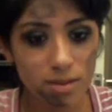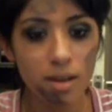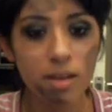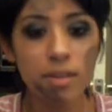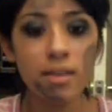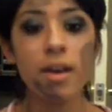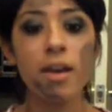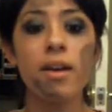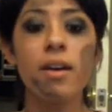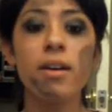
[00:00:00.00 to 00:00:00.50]
And
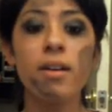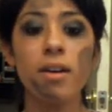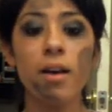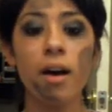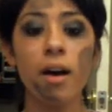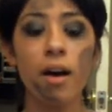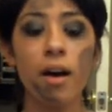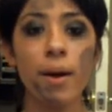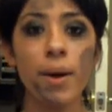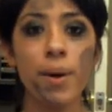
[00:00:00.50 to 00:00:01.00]

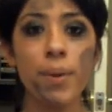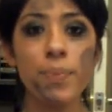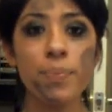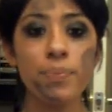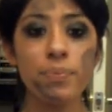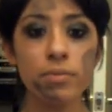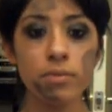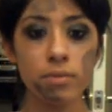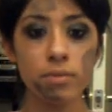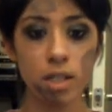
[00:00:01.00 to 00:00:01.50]
then
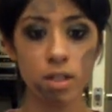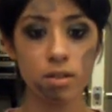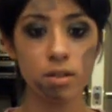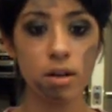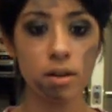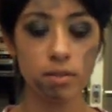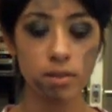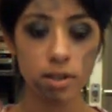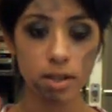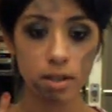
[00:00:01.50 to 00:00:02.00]
make sure
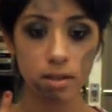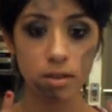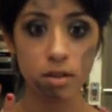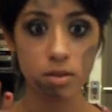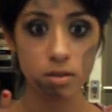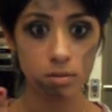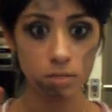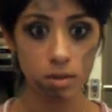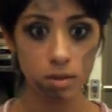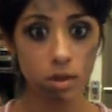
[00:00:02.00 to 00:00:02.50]
everything
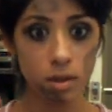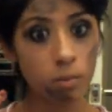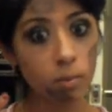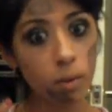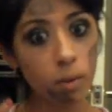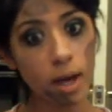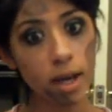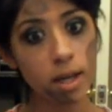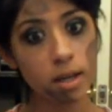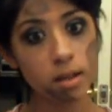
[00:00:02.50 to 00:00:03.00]
looks really
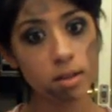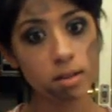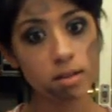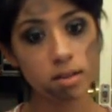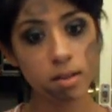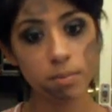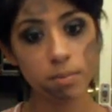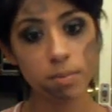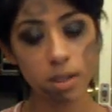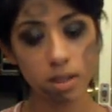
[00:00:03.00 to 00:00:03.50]
white,
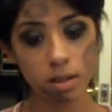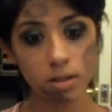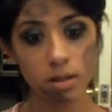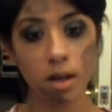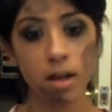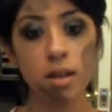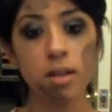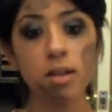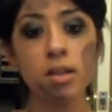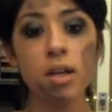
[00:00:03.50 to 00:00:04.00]
something
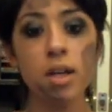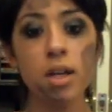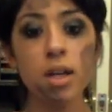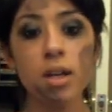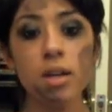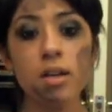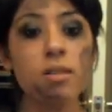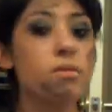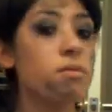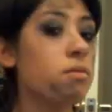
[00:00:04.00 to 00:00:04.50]
that
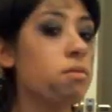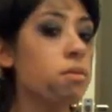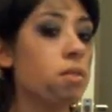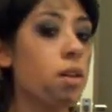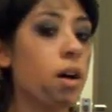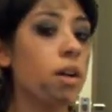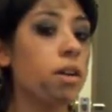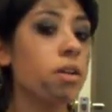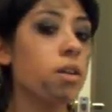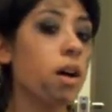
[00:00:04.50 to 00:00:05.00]
is
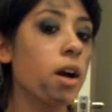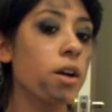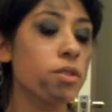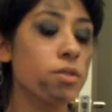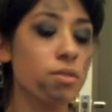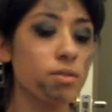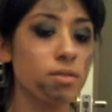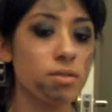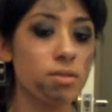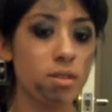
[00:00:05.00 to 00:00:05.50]
not your
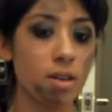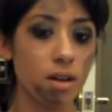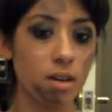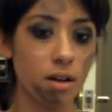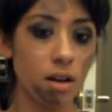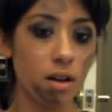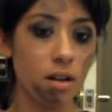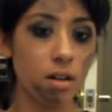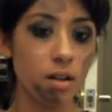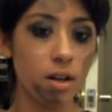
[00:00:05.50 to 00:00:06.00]
actual skin
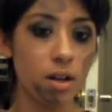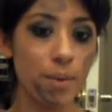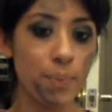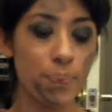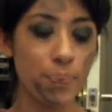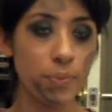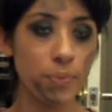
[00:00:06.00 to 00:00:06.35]
color.